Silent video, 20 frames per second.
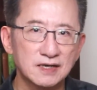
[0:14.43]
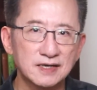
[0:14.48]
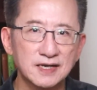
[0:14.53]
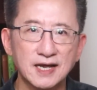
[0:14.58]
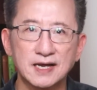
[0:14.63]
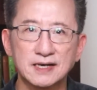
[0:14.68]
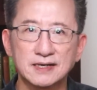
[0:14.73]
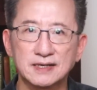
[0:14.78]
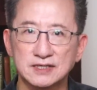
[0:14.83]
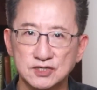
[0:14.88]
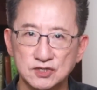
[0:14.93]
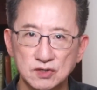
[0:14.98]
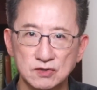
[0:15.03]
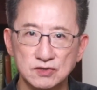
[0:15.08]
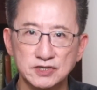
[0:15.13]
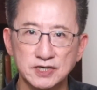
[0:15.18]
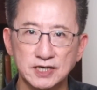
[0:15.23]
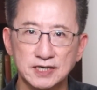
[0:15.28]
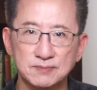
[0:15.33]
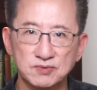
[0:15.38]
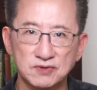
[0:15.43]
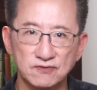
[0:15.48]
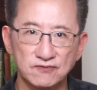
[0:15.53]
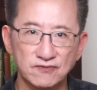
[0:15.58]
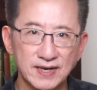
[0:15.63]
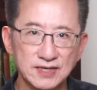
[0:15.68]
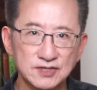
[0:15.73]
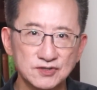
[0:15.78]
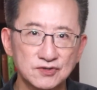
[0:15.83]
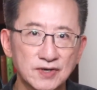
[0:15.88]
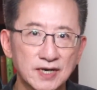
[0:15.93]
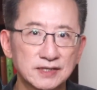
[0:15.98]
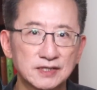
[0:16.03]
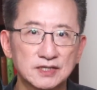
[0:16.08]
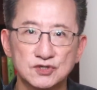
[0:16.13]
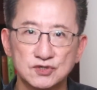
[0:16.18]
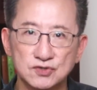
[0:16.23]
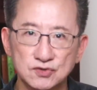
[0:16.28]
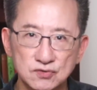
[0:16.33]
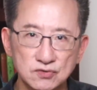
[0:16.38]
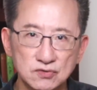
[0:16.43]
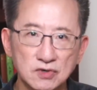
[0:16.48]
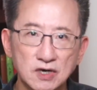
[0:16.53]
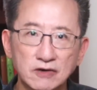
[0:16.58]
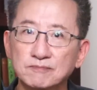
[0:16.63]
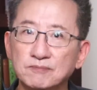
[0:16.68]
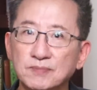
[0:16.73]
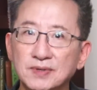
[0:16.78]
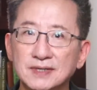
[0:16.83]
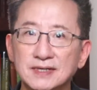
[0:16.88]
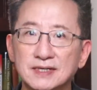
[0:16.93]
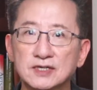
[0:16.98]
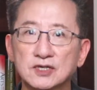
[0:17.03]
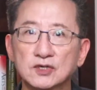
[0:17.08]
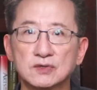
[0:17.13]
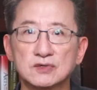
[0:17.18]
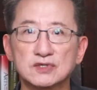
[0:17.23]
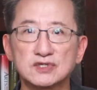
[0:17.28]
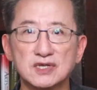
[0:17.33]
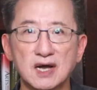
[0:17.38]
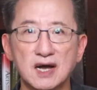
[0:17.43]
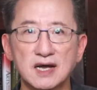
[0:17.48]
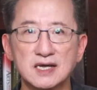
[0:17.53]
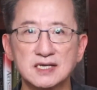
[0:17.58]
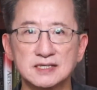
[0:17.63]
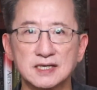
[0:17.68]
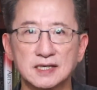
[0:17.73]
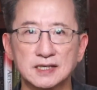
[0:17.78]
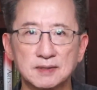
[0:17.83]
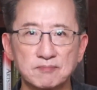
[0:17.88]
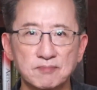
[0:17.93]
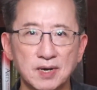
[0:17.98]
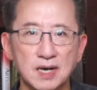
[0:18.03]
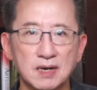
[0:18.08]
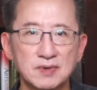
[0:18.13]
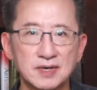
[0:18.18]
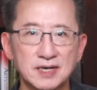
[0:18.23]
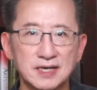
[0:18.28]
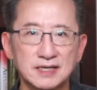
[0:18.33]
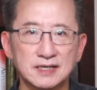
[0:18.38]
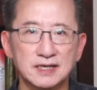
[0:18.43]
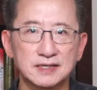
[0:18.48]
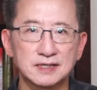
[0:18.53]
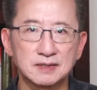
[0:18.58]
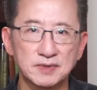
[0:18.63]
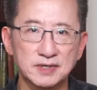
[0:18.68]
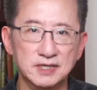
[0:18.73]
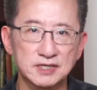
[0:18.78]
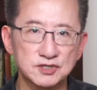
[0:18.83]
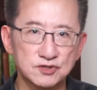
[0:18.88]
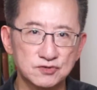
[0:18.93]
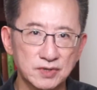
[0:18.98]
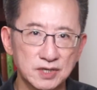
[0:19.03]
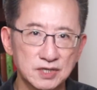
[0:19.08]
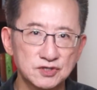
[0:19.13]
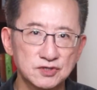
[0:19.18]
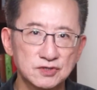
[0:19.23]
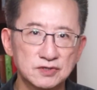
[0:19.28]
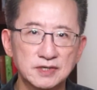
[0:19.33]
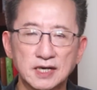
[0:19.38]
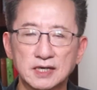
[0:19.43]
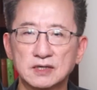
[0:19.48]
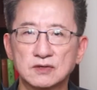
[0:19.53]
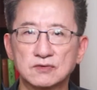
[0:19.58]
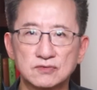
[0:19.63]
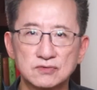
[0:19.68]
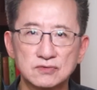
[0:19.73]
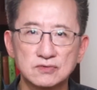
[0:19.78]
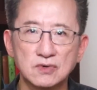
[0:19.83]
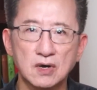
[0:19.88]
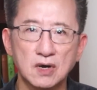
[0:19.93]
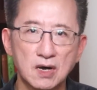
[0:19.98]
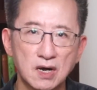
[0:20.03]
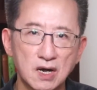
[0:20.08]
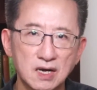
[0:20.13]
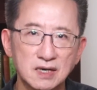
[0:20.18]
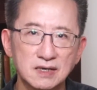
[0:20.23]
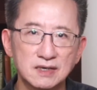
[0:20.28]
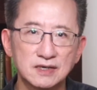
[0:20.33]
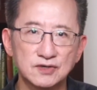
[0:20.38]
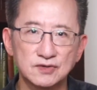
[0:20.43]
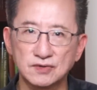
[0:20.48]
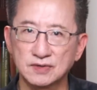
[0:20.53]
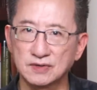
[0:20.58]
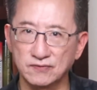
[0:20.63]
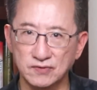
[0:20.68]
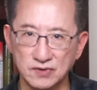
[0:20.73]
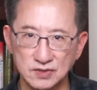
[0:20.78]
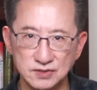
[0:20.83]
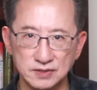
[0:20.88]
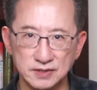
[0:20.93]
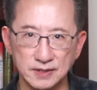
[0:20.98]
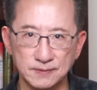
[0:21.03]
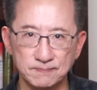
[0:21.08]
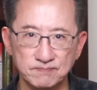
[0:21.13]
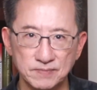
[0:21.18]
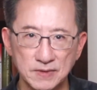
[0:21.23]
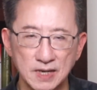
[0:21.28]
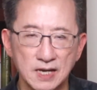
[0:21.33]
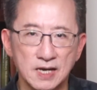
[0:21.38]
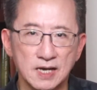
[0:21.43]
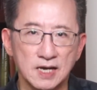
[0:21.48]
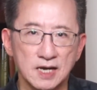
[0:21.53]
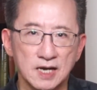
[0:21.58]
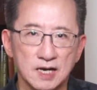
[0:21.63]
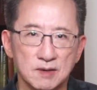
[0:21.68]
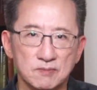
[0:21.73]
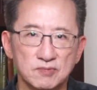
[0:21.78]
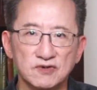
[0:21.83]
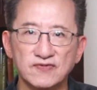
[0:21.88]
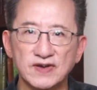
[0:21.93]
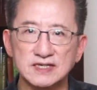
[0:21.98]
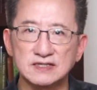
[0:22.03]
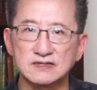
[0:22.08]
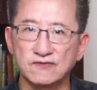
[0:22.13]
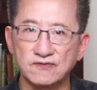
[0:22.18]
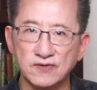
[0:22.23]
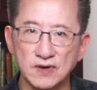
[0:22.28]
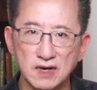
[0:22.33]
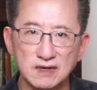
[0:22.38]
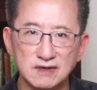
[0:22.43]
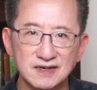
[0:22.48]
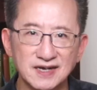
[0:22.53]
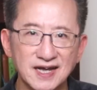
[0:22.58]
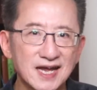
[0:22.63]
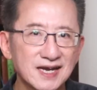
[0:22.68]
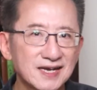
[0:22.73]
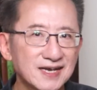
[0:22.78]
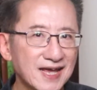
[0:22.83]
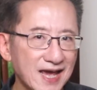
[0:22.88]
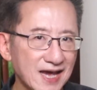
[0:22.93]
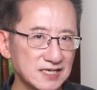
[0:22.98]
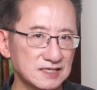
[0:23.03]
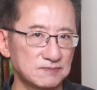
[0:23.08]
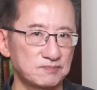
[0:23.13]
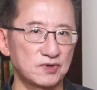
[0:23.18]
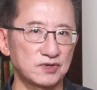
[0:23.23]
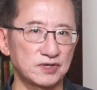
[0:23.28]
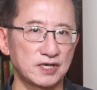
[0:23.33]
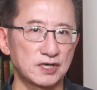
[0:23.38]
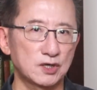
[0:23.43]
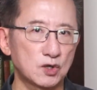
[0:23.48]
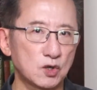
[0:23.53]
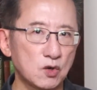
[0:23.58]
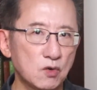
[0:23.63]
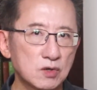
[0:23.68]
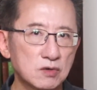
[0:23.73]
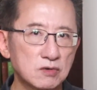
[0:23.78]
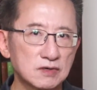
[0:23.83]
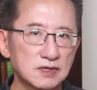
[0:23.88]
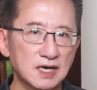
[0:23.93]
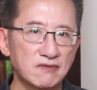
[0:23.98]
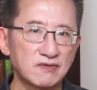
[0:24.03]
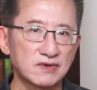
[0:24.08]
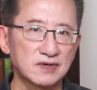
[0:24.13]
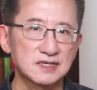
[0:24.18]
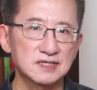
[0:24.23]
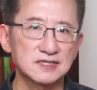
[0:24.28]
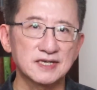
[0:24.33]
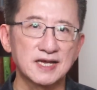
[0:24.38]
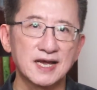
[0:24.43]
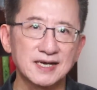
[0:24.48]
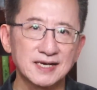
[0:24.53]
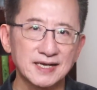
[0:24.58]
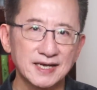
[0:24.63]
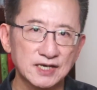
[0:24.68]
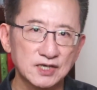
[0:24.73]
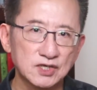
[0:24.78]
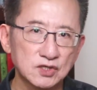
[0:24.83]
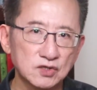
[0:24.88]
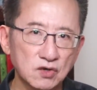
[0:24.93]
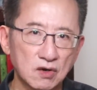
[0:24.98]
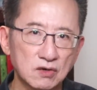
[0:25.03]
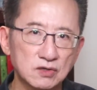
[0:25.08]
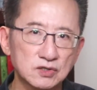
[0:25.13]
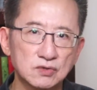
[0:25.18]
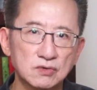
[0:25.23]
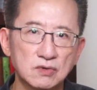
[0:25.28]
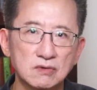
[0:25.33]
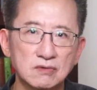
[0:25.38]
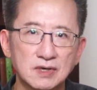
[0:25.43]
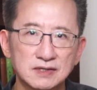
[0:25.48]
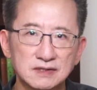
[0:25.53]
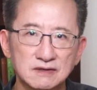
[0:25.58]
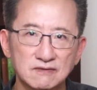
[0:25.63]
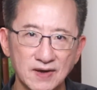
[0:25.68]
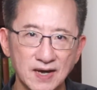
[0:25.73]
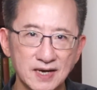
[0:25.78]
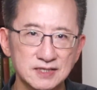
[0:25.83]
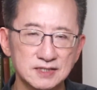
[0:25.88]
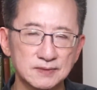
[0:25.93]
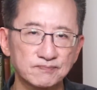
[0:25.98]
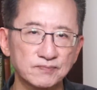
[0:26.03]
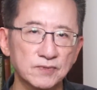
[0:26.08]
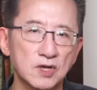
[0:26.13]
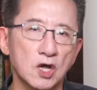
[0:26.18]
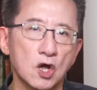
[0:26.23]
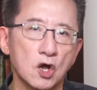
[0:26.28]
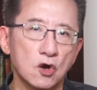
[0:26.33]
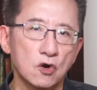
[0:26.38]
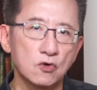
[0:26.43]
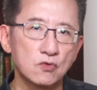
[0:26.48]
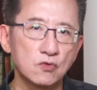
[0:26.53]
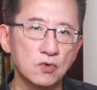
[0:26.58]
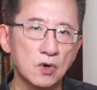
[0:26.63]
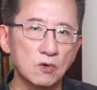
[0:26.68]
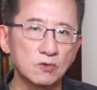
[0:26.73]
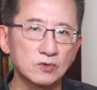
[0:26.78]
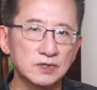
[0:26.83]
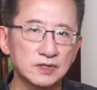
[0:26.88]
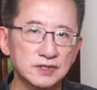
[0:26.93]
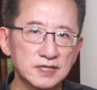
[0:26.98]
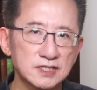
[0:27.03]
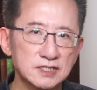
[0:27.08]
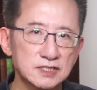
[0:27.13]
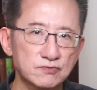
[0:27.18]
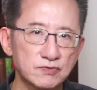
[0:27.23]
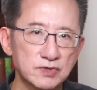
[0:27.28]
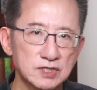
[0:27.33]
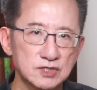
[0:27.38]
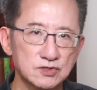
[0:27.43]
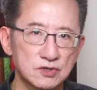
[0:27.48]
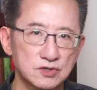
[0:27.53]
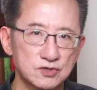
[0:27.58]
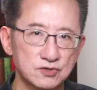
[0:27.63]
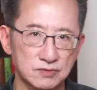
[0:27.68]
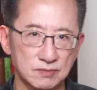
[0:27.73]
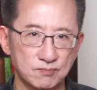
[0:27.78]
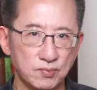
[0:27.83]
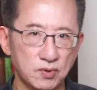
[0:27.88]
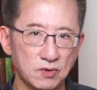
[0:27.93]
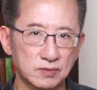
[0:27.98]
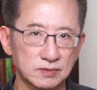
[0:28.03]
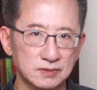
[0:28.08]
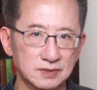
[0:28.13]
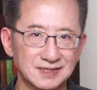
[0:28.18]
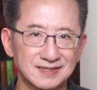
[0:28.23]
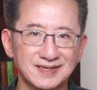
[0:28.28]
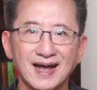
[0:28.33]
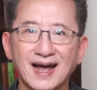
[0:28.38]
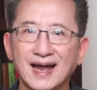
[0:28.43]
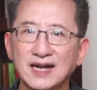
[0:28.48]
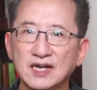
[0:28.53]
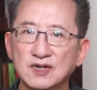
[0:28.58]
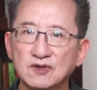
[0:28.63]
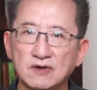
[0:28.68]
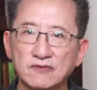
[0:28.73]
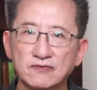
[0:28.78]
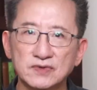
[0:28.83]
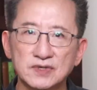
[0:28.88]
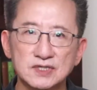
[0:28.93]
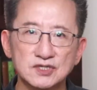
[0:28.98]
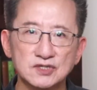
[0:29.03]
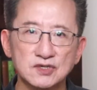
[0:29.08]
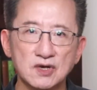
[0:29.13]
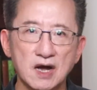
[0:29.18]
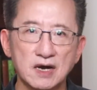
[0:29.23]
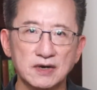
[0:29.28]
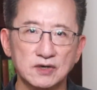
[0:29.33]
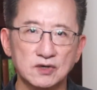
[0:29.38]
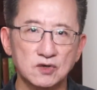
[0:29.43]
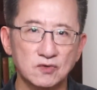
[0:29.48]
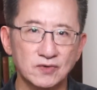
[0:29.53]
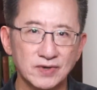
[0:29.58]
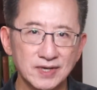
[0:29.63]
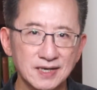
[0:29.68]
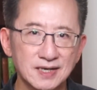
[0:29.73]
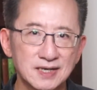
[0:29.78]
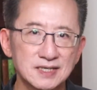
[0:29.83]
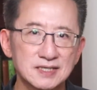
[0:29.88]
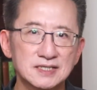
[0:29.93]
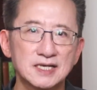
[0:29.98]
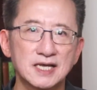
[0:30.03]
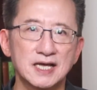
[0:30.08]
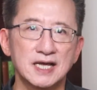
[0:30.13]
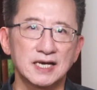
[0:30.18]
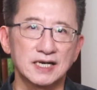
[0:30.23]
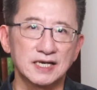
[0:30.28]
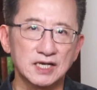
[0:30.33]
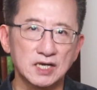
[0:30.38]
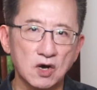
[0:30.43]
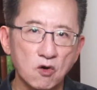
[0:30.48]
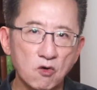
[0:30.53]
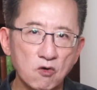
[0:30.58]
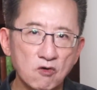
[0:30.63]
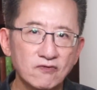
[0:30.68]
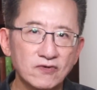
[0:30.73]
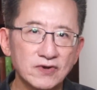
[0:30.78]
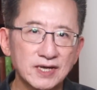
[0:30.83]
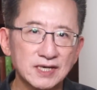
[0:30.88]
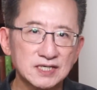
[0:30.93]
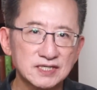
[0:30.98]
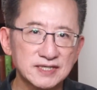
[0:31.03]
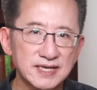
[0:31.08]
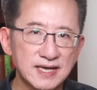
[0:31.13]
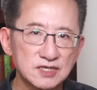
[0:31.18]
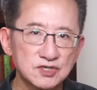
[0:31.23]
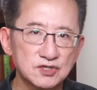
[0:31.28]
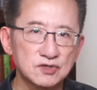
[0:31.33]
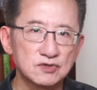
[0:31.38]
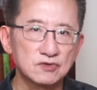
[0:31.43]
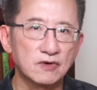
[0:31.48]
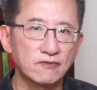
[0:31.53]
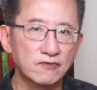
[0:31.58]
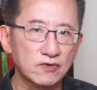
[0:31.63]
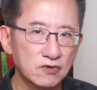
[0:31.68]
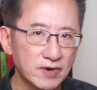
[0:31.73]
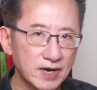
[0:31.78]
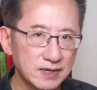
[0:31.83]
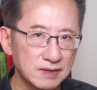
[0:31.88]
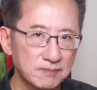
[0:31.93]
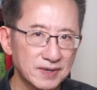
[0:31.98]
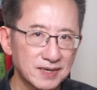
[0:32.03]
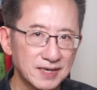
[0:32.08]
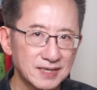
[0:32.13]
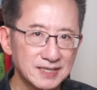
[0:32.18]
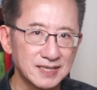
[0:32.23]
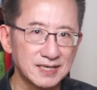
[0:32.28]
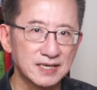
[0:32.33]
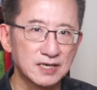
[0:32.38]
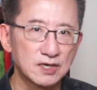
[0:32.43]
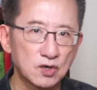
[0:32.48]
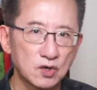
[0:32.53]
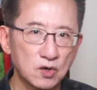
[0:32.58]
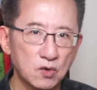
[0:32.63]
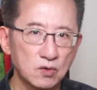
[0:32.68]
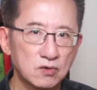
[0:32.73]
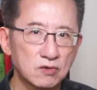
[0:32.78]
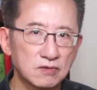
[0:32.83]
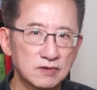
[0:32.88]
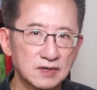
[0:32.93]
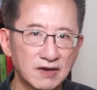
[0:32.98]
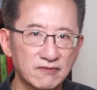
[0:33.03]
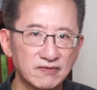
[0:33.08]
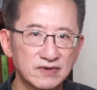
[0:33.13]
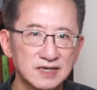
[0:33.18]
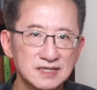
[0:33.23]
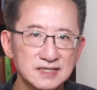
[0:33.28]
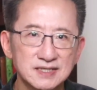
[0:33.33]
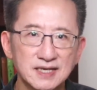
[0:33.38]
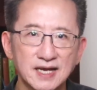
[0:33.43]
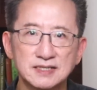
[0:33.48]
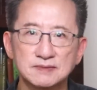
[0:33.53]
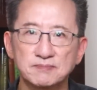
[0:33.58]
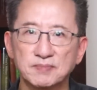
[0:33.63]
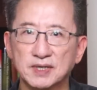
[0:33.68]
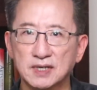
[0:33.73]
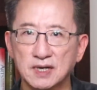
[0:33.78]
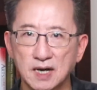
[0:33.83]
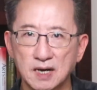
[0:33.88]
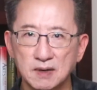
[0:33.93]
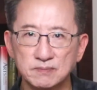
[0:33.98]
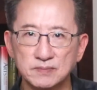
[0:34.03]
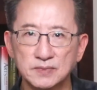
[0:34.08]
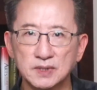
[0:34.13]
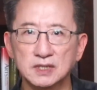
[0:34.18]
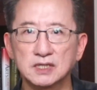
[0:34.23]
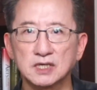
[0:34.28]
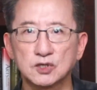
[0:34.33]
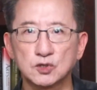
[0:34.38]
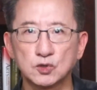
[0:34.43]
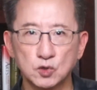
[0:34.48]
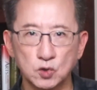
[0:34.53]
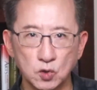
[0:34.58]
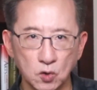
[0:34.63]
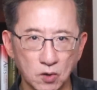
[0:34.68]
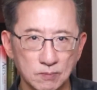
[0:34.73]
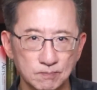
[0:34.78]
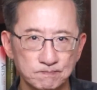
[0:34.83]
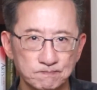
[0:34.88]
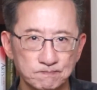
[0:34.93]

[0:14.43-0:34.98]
an associate professor at the School of Political Science and Public Administration at Wuhan University. Professor Feng, an expert in local governance and a doctoral advisor, wrote this research report. The title of this article is "The Overextension of Credibility in Local Governance Has Become the Norm."